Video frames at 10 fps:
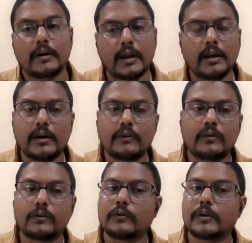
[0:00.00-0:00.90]
Tiger is
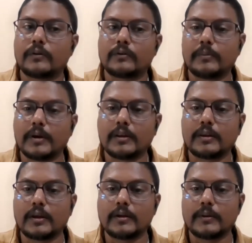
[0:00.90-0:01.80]
also one of the main
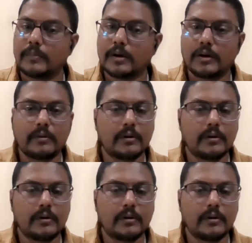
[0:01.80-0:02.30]
thing, and